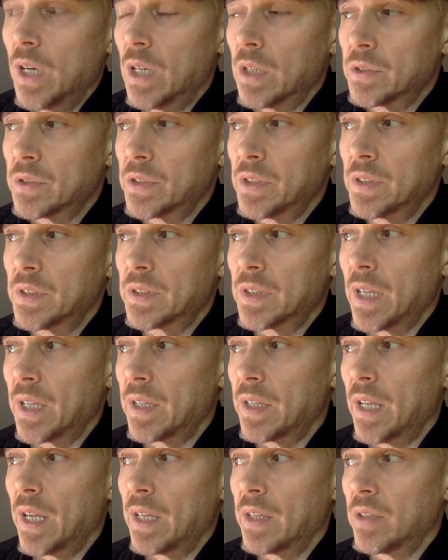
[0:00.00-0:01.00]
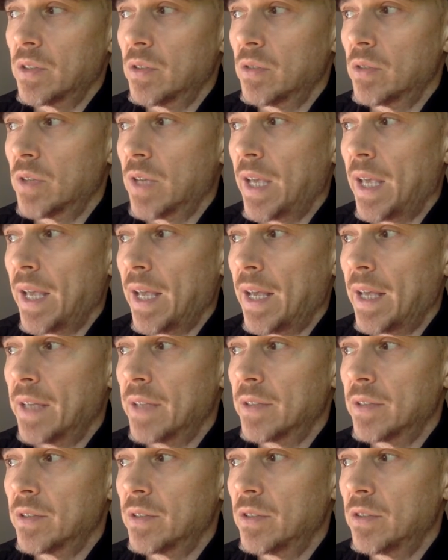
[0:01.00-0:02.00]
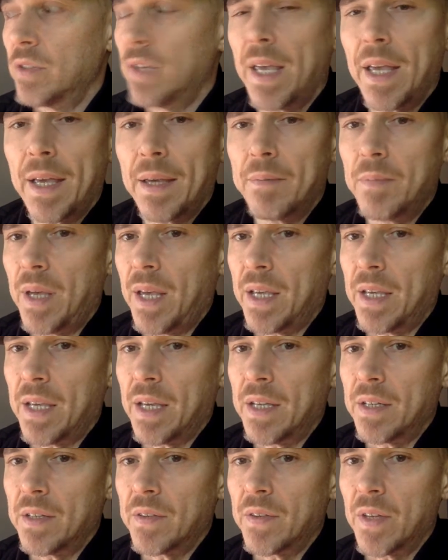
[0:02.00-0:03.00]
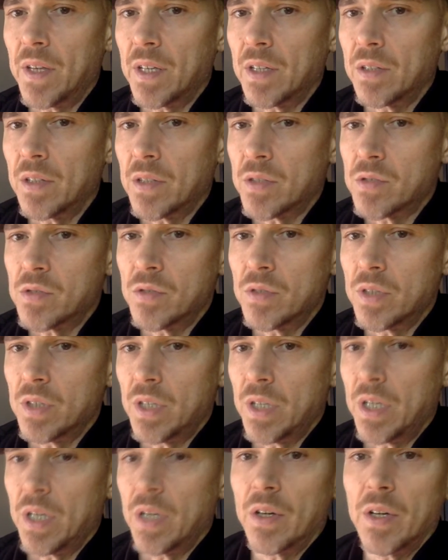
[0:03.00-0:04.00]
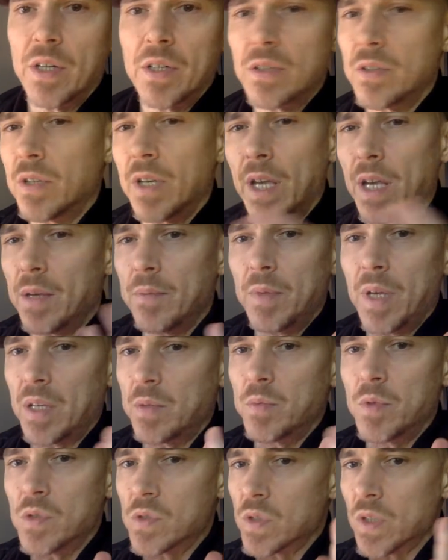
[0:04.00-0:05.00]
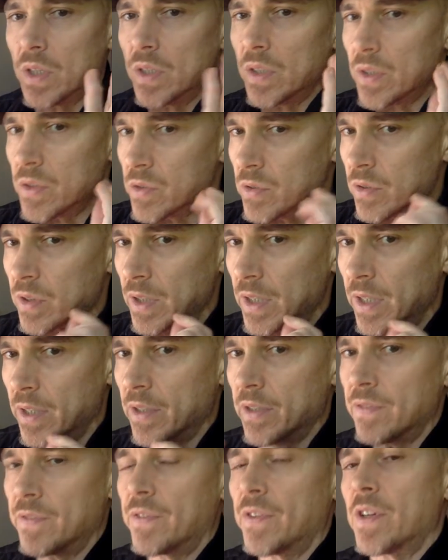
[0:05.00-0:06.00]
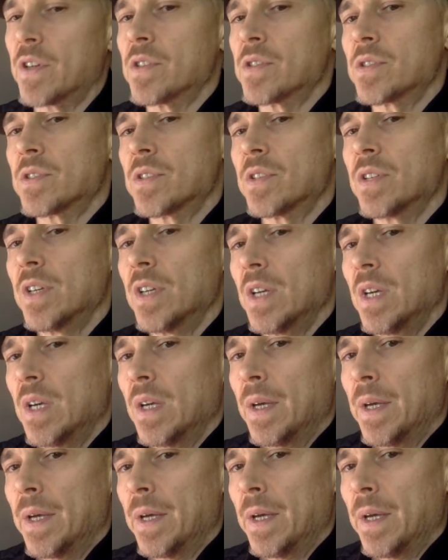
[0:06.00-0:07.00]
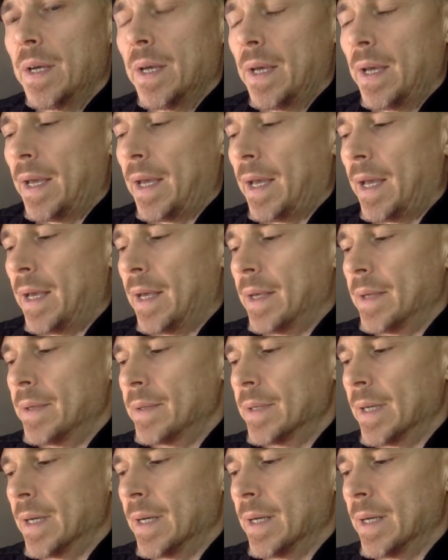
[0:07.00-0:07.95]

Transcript: she said that you can't make anything unless you can hear it. You can't make music unless you can hear it first. And